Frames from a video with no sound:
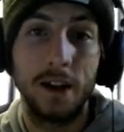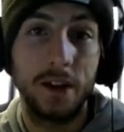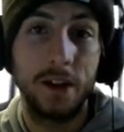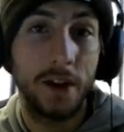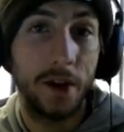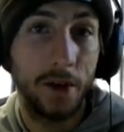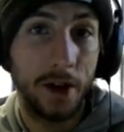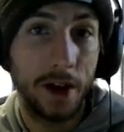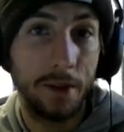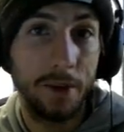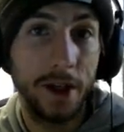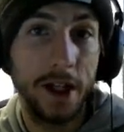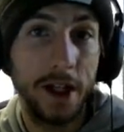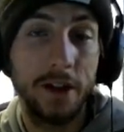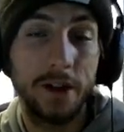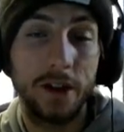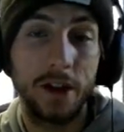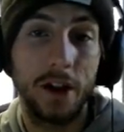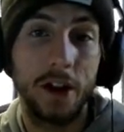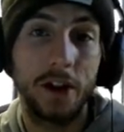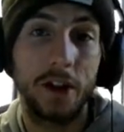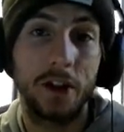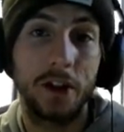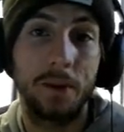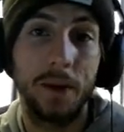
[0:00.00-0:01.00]
See what I mean?
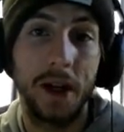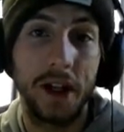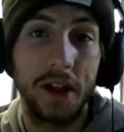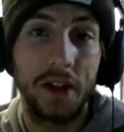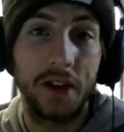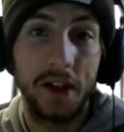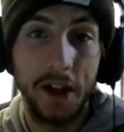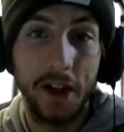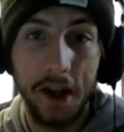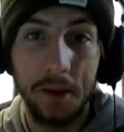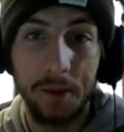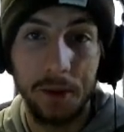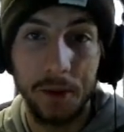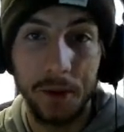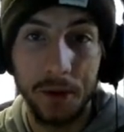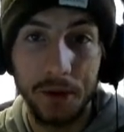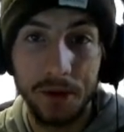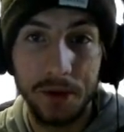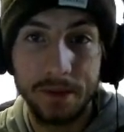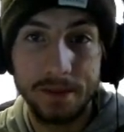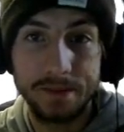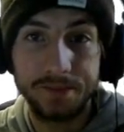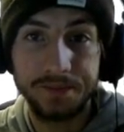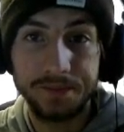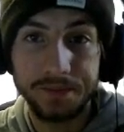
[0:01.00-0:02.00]
So I just make
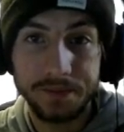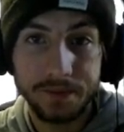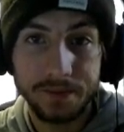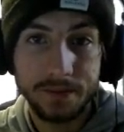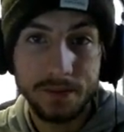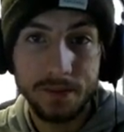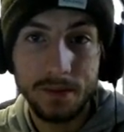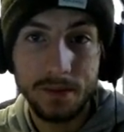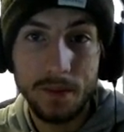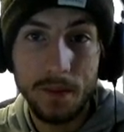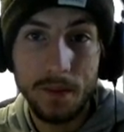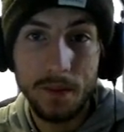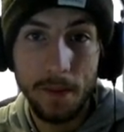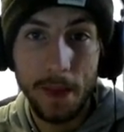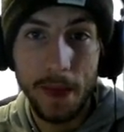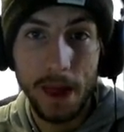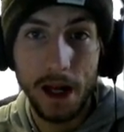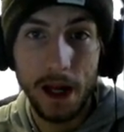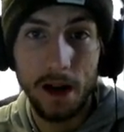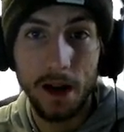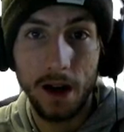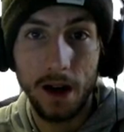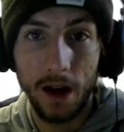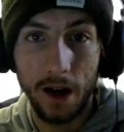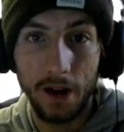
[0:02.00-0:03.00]
samples.
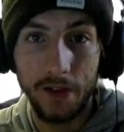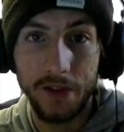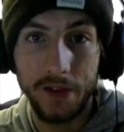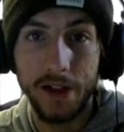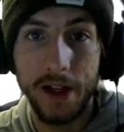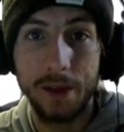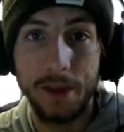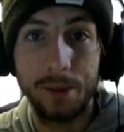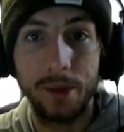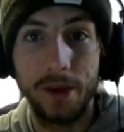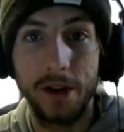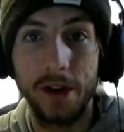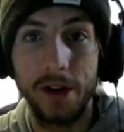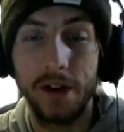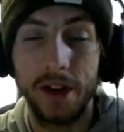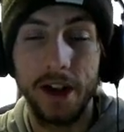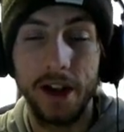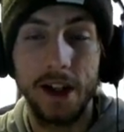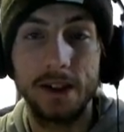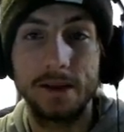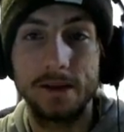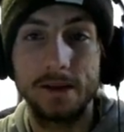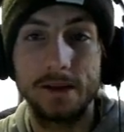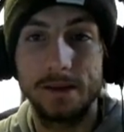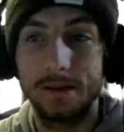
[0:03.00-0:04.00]
I sample these
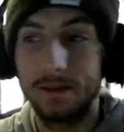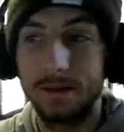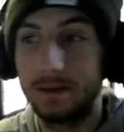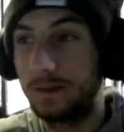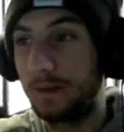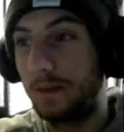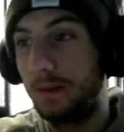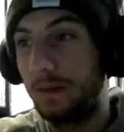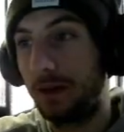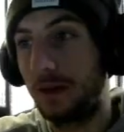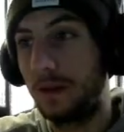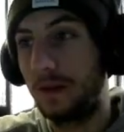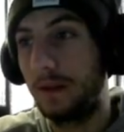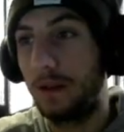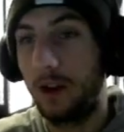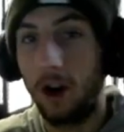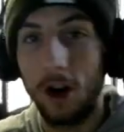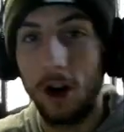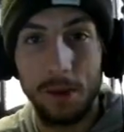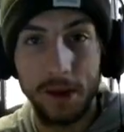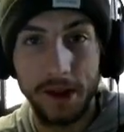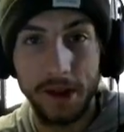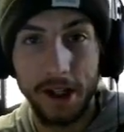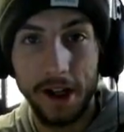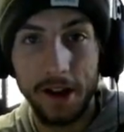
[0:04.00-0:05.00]
out,
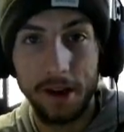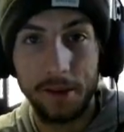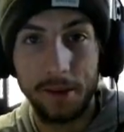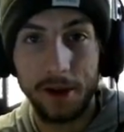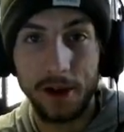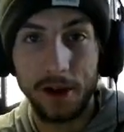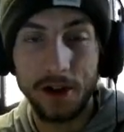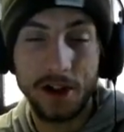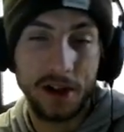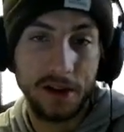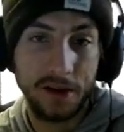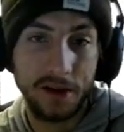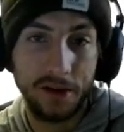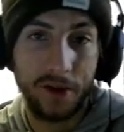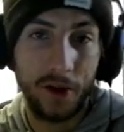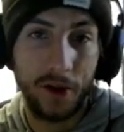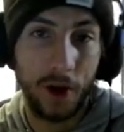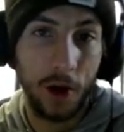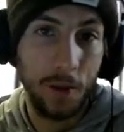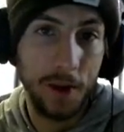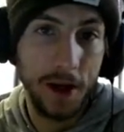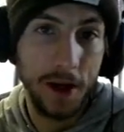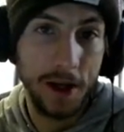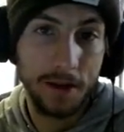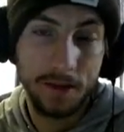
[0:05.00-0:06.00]
open the other project,
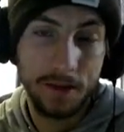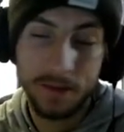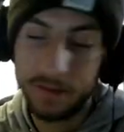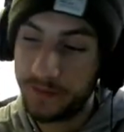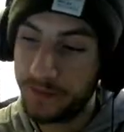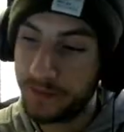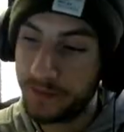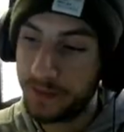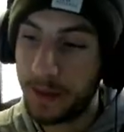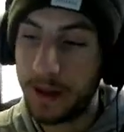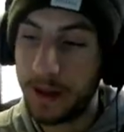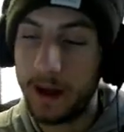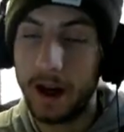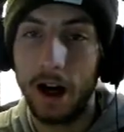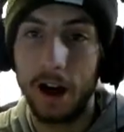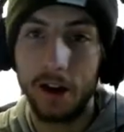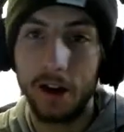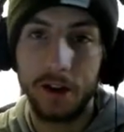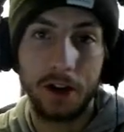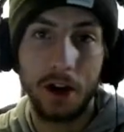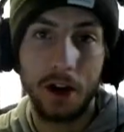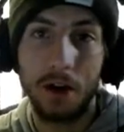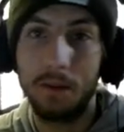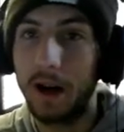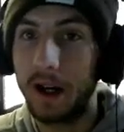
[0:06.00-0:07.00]
throw them in. I
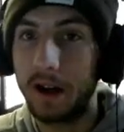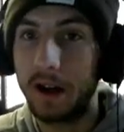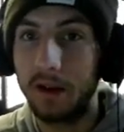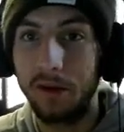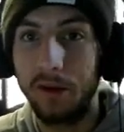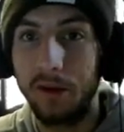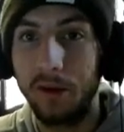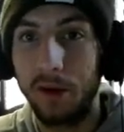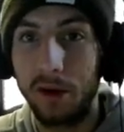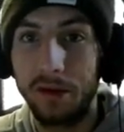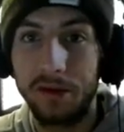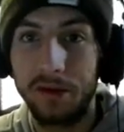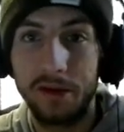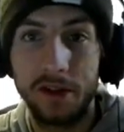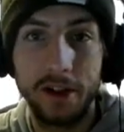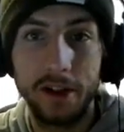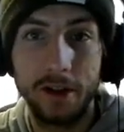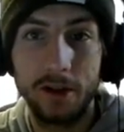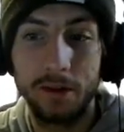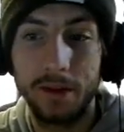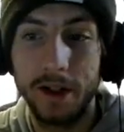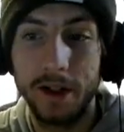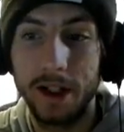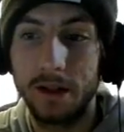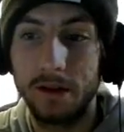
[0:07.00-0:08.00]
just go back and forth for a
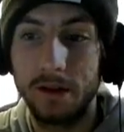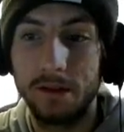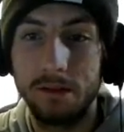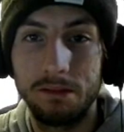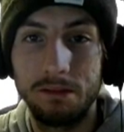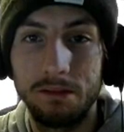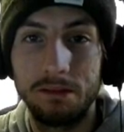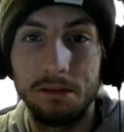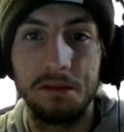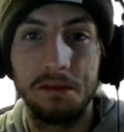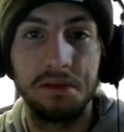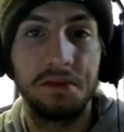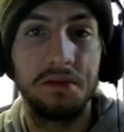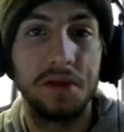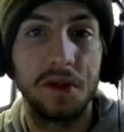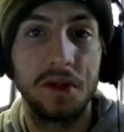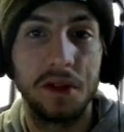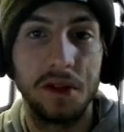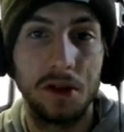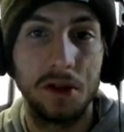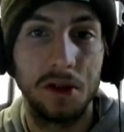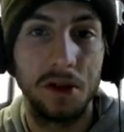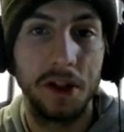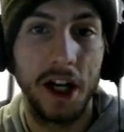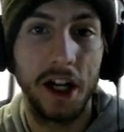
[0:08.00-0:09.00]
little bit.
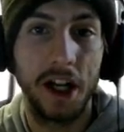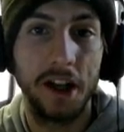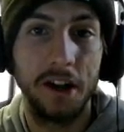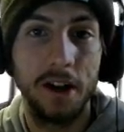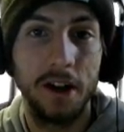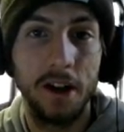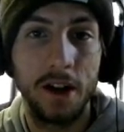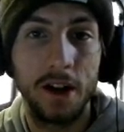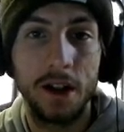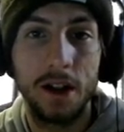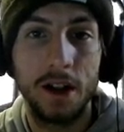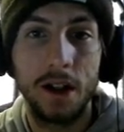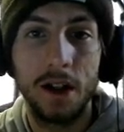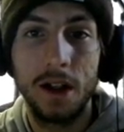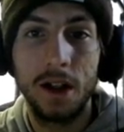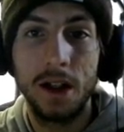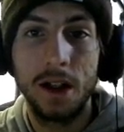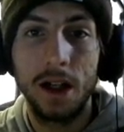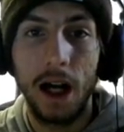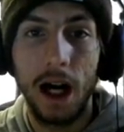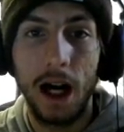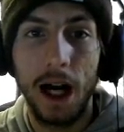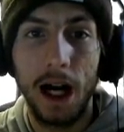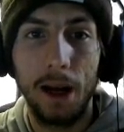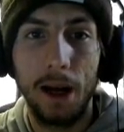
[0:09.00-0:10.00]
All done.
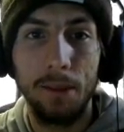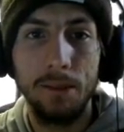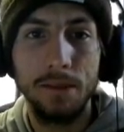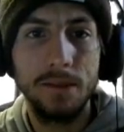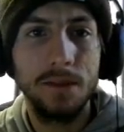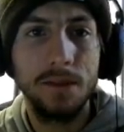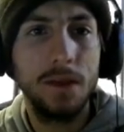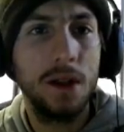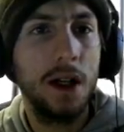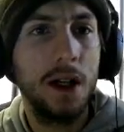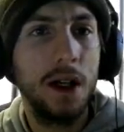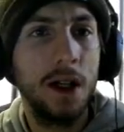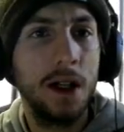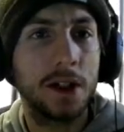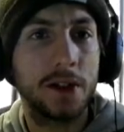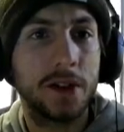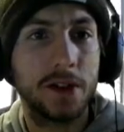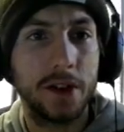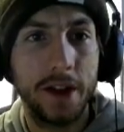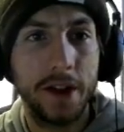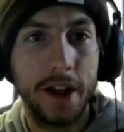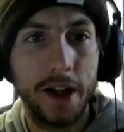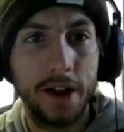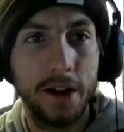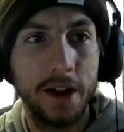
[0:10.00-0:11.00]

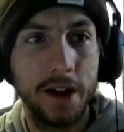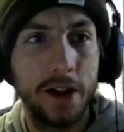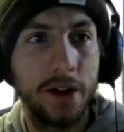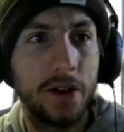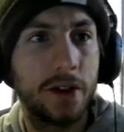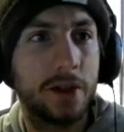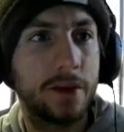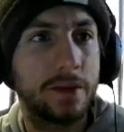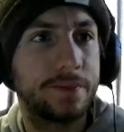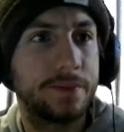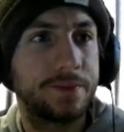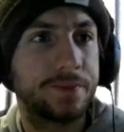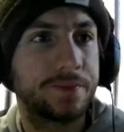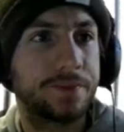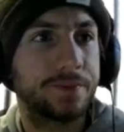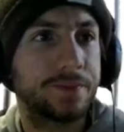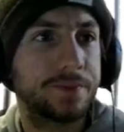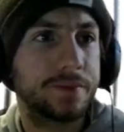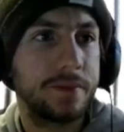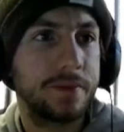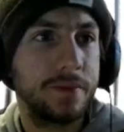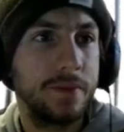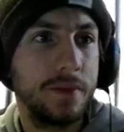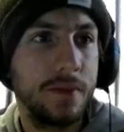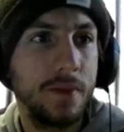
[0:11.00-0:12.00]
So there it is.
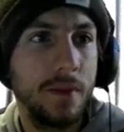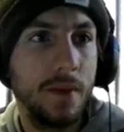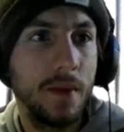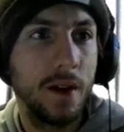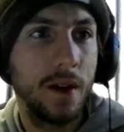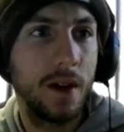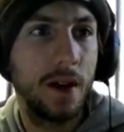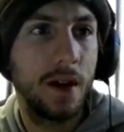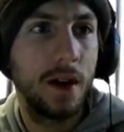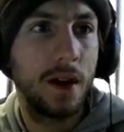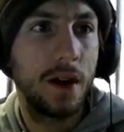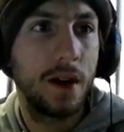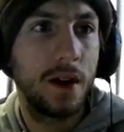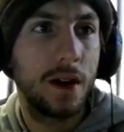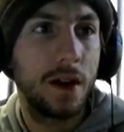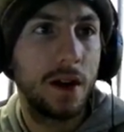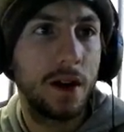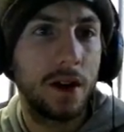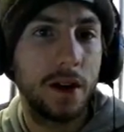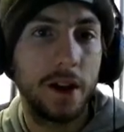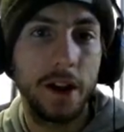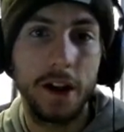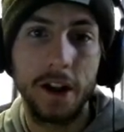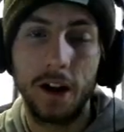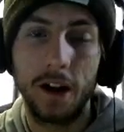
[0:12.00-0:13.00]

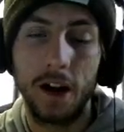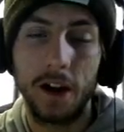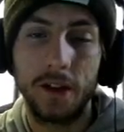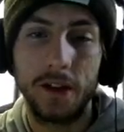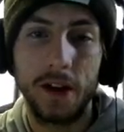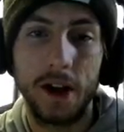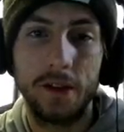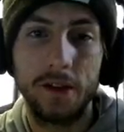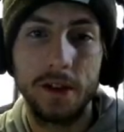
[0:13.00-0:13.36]
There you guys